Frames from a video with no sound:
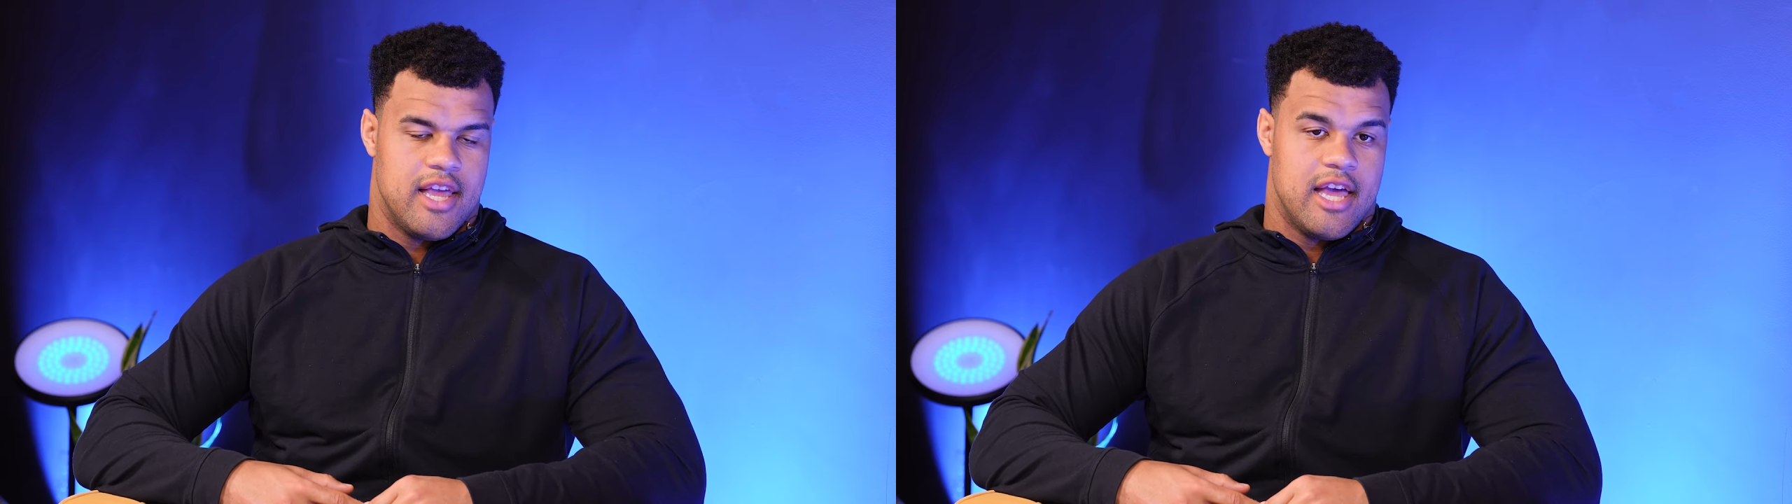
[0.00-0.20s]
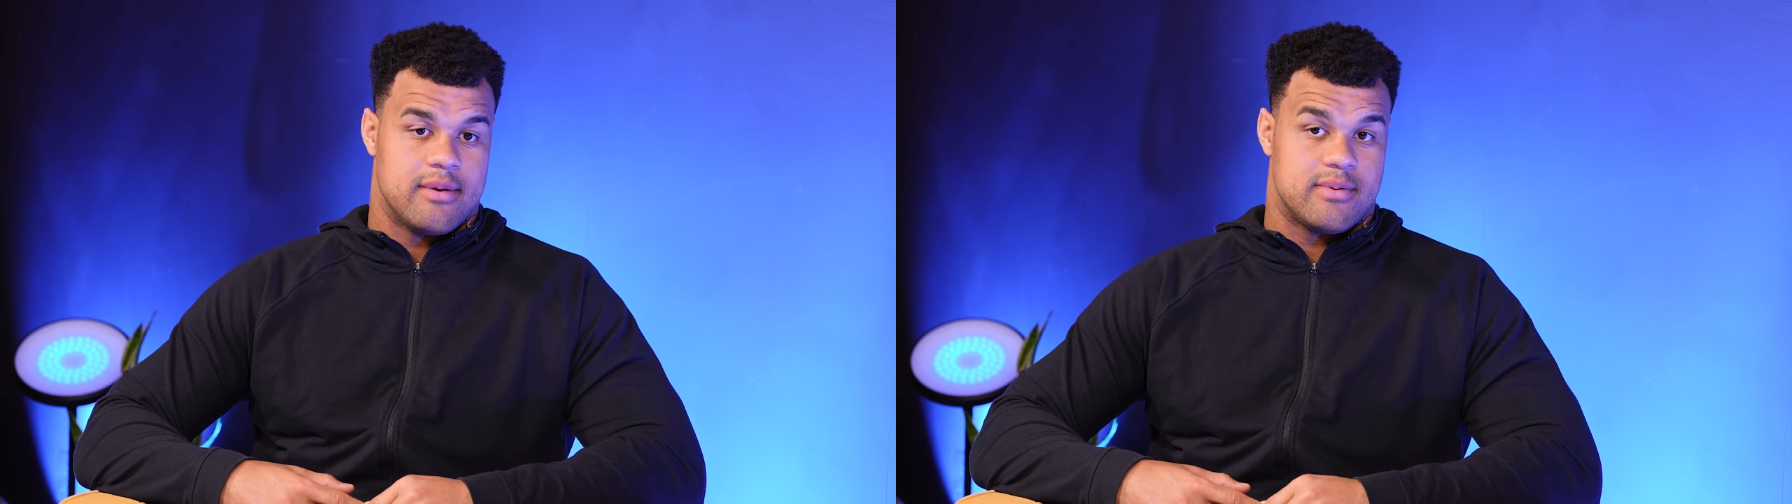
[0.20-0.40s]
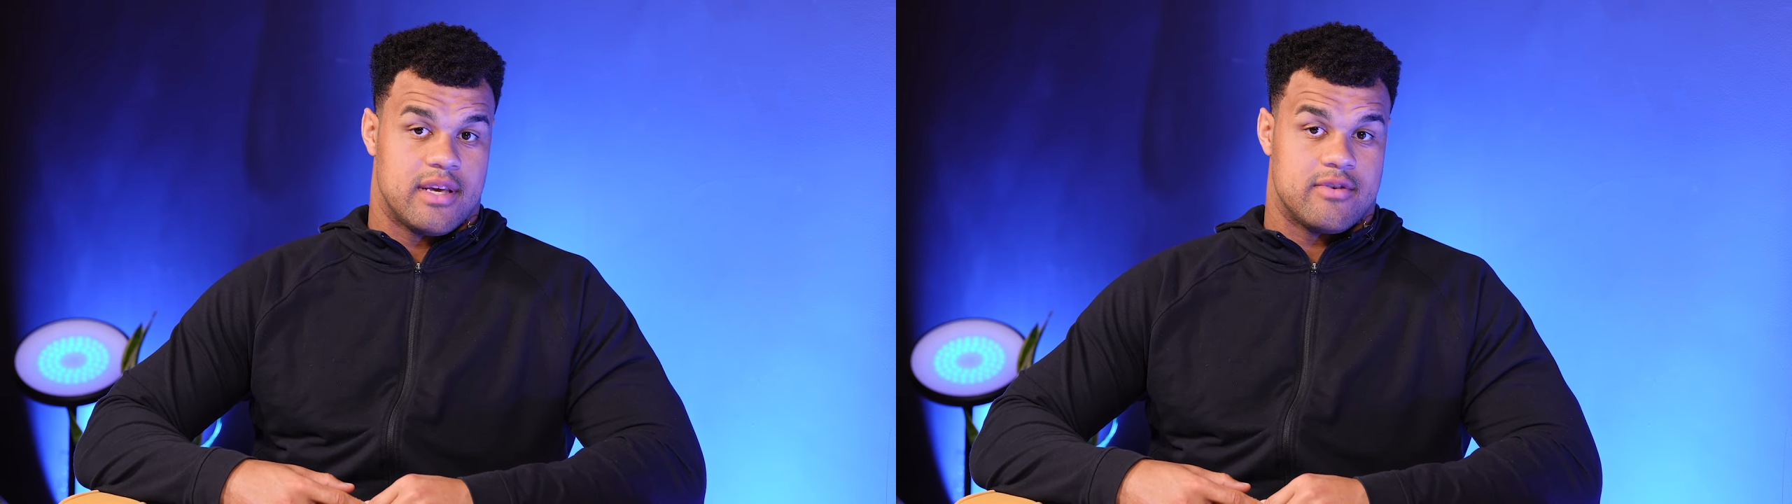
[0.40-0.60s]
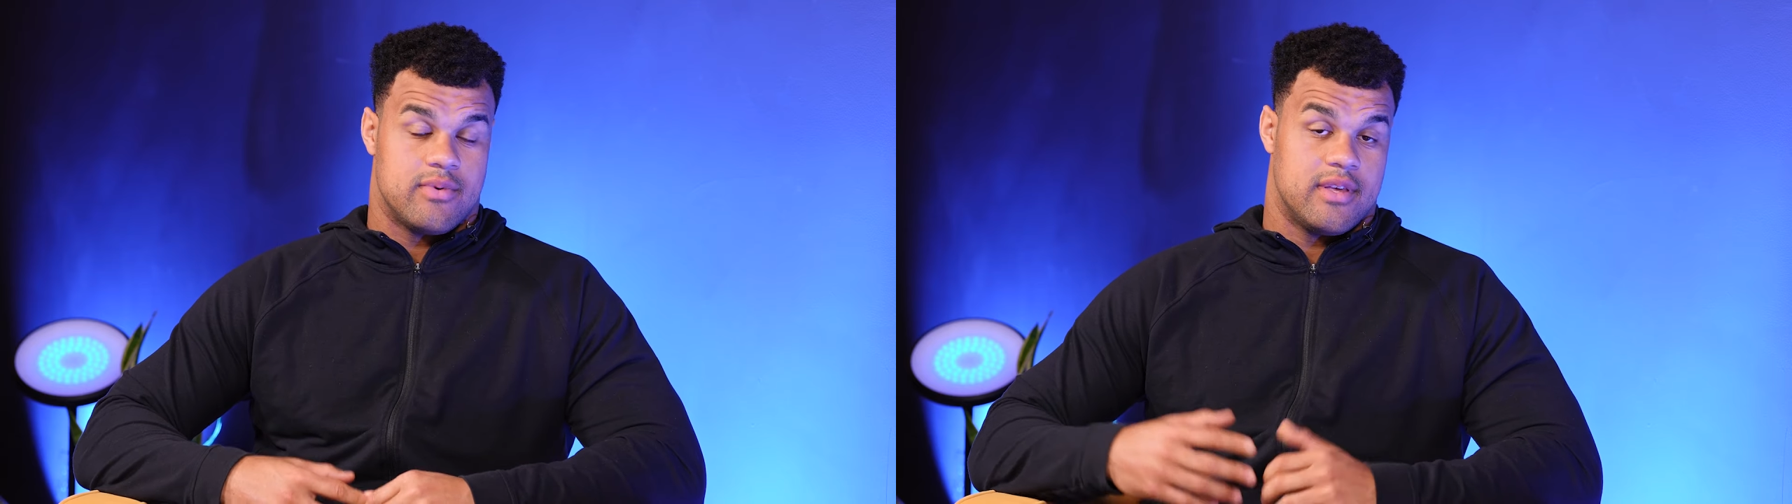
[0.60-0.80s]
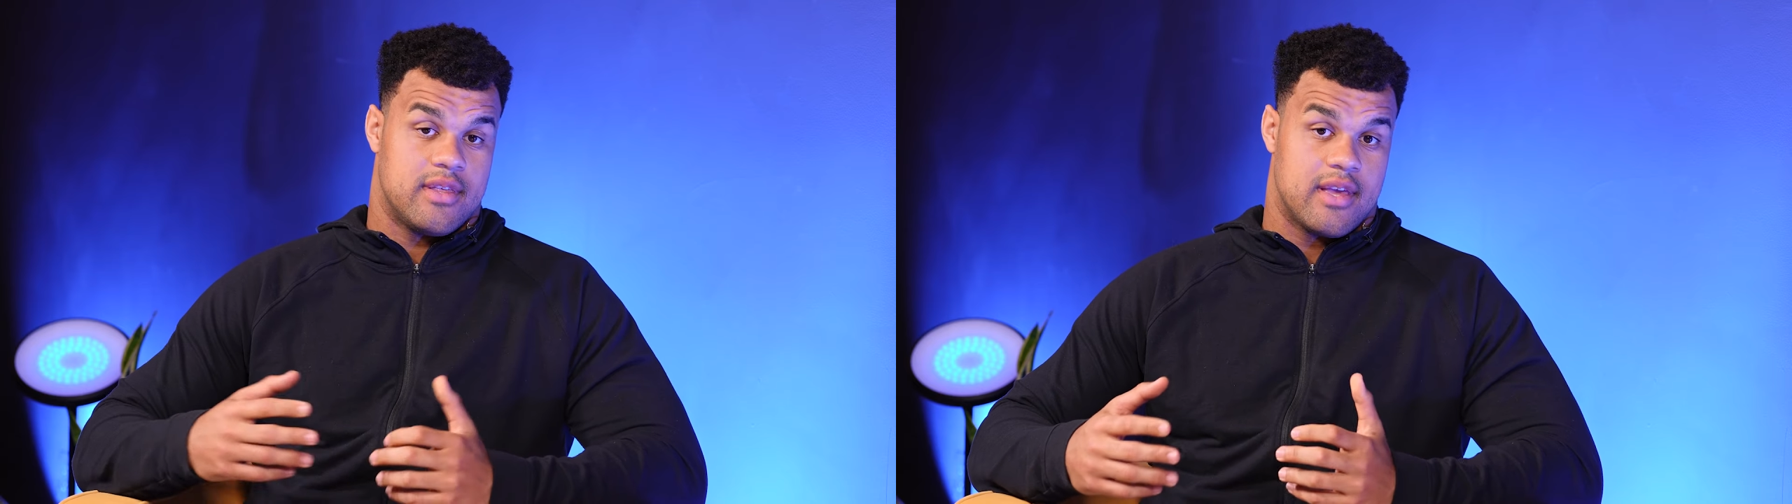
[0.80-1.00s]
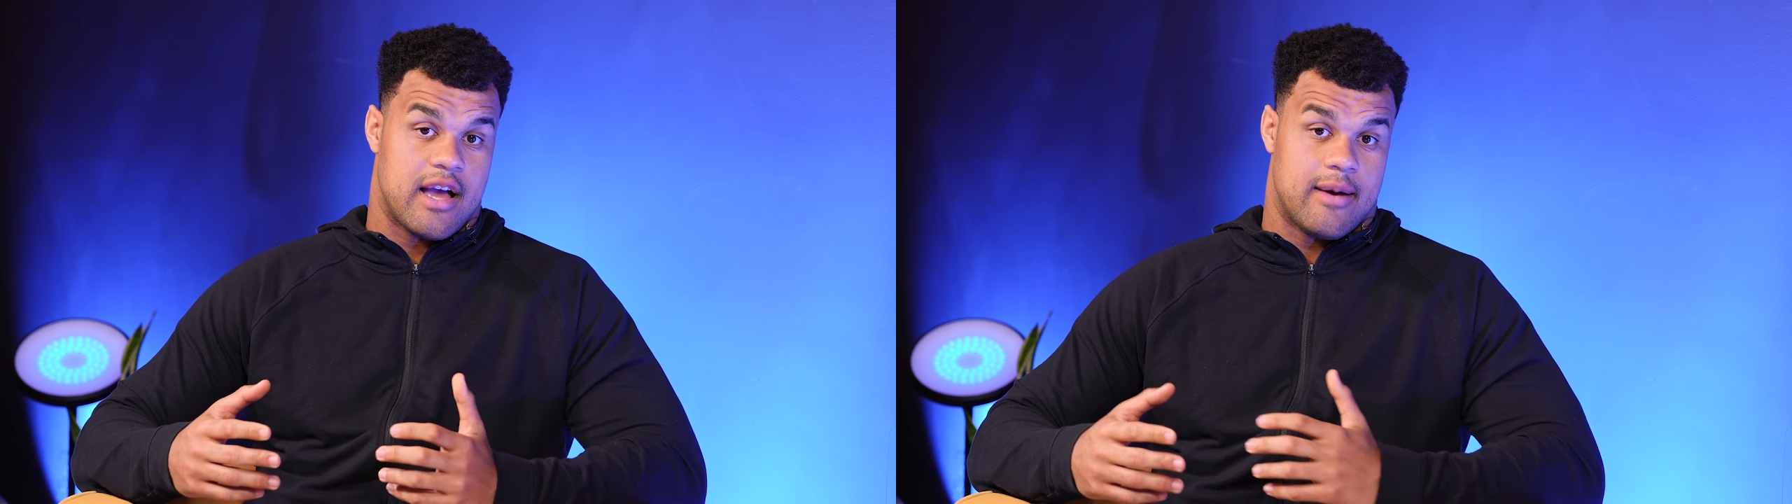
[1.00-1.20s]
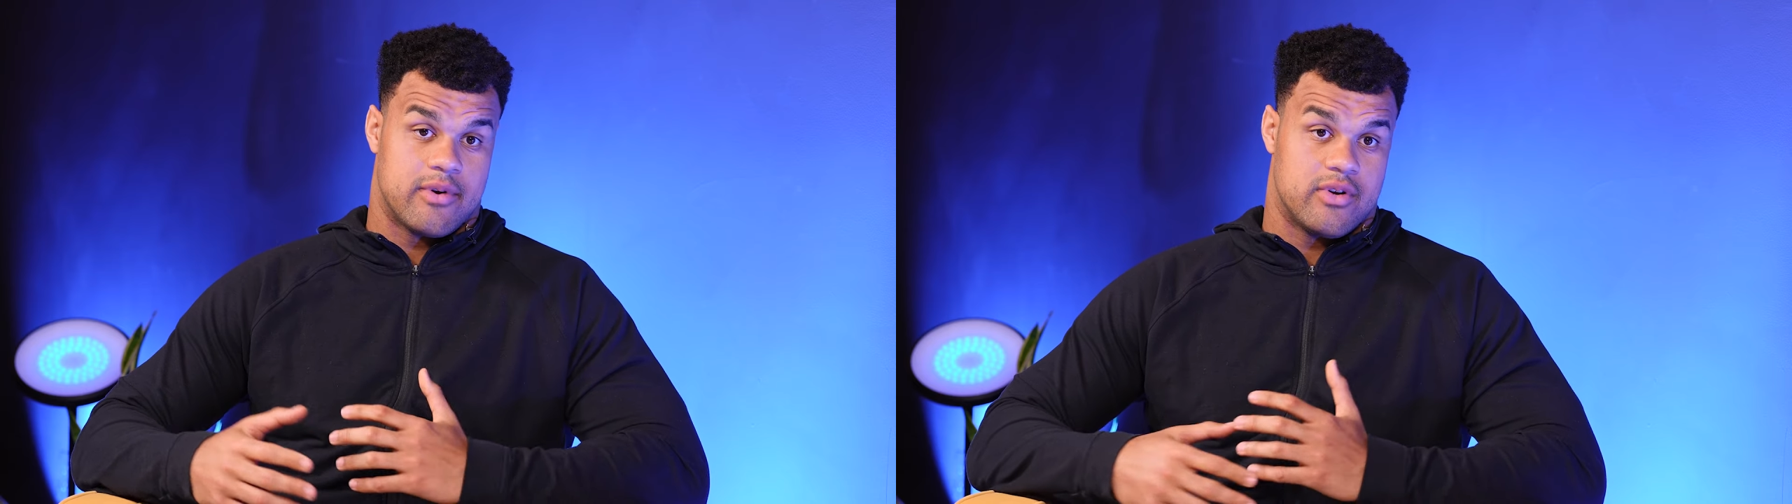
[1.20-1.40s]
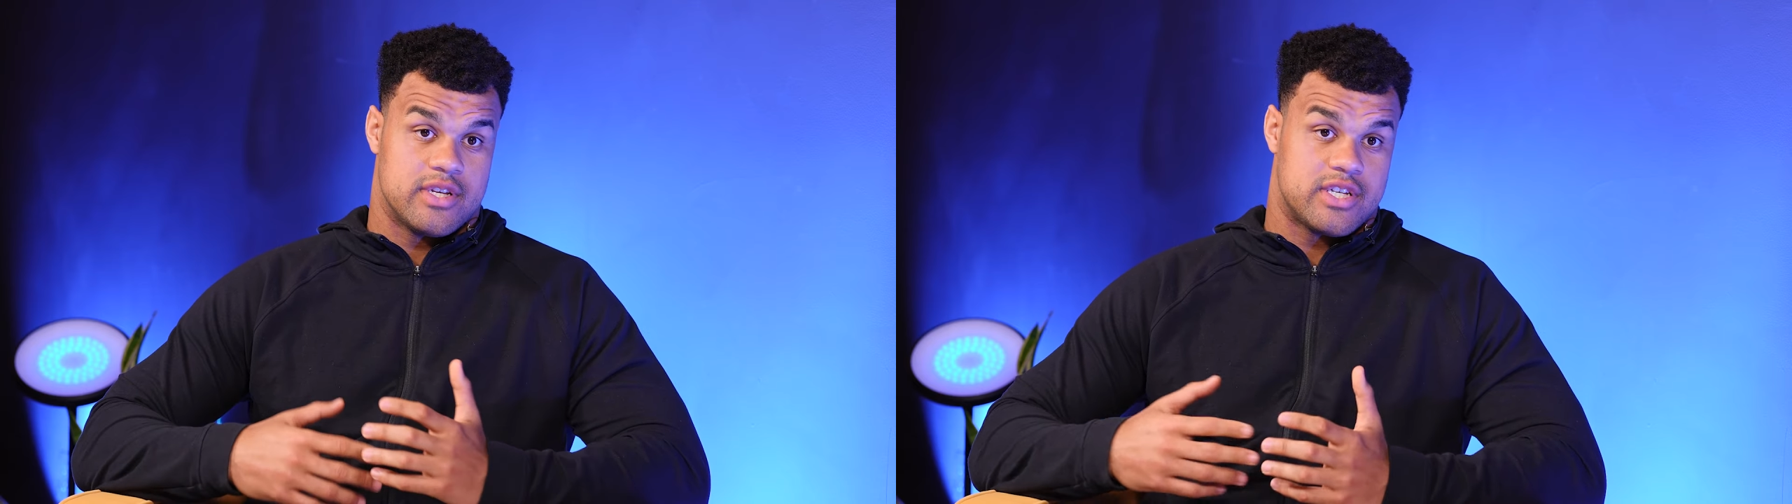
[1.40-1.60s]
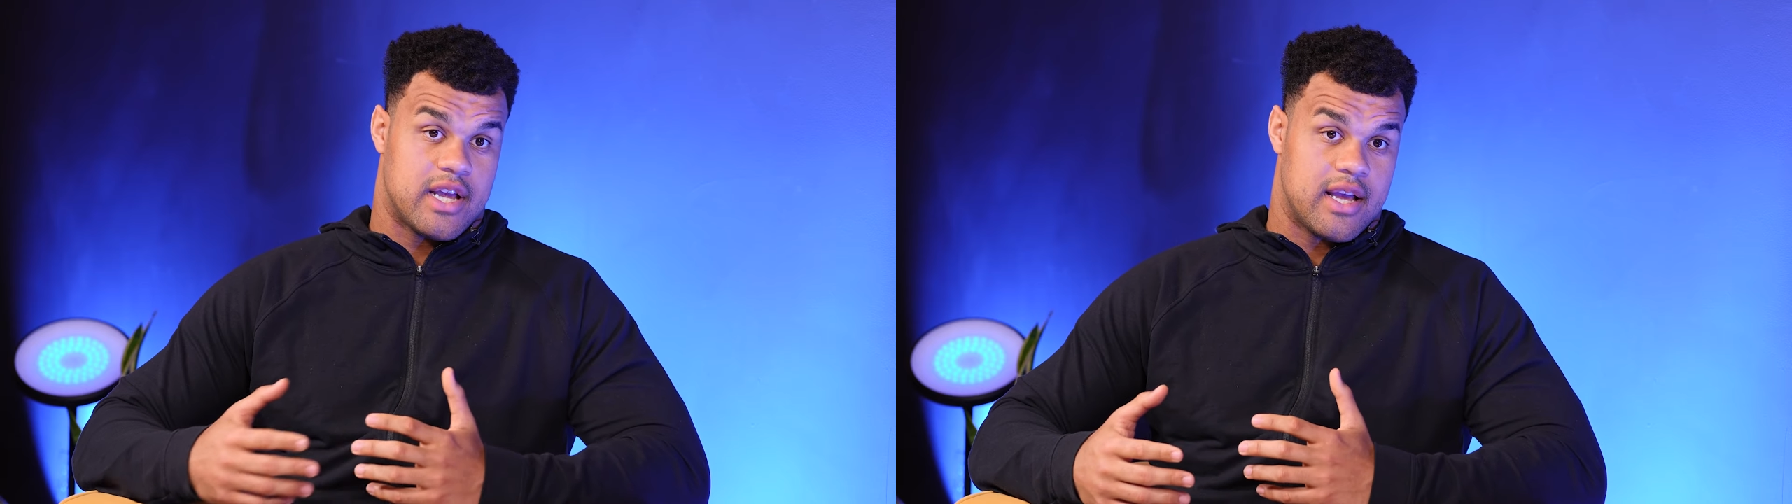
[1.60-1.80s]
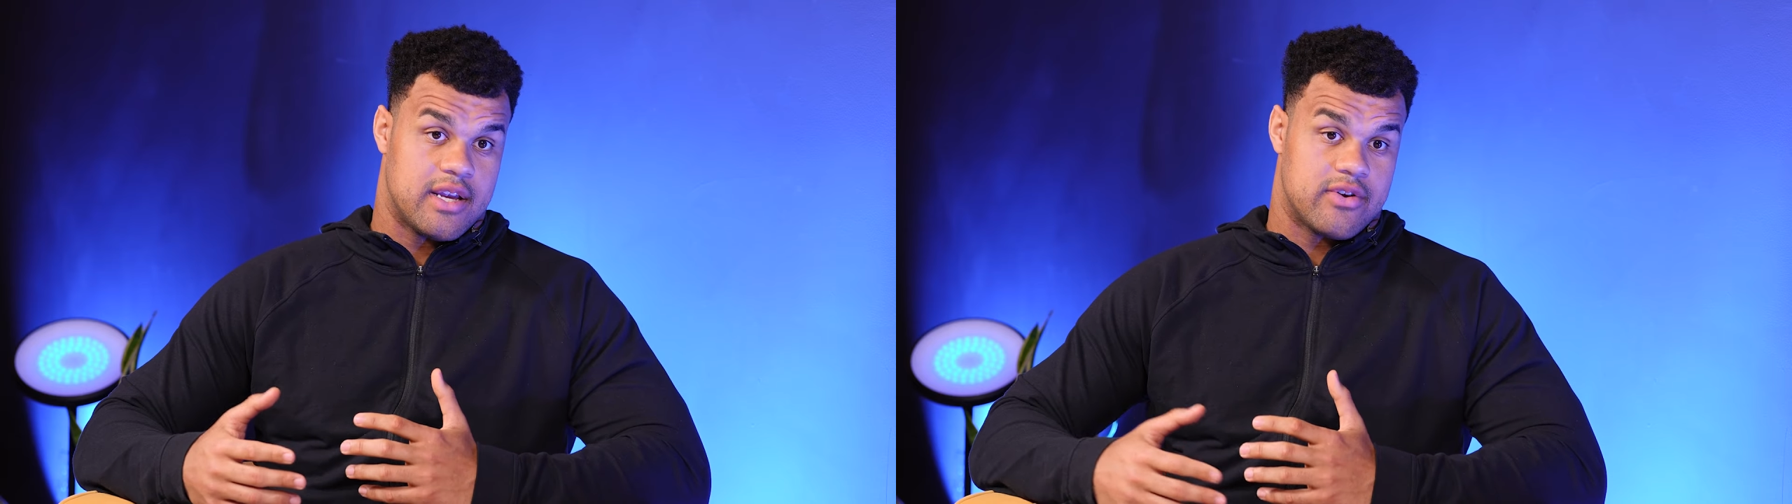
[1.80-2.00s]
obsessed with how I'm going to
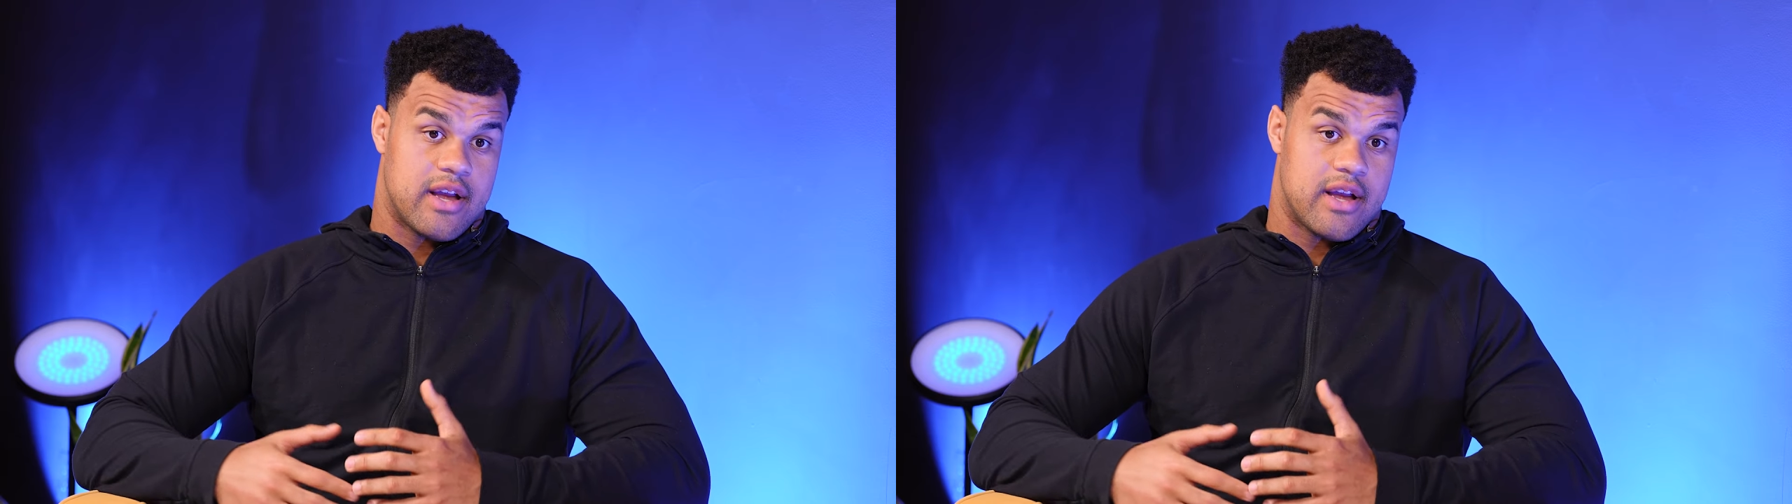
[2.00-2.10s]
shine